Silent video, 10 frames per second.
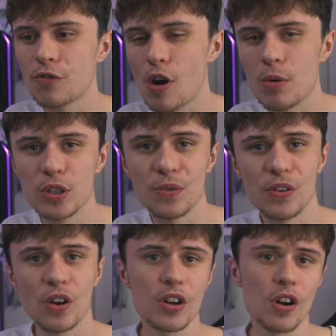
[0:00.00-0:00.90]
to throw in
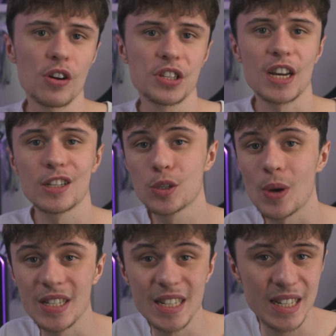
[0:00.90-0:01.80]
something like an RTX
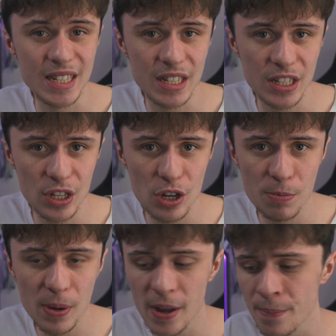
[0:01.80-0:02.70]
2060
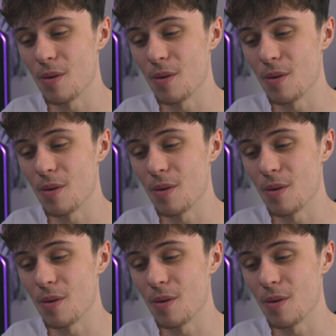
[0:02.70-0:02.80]
Super,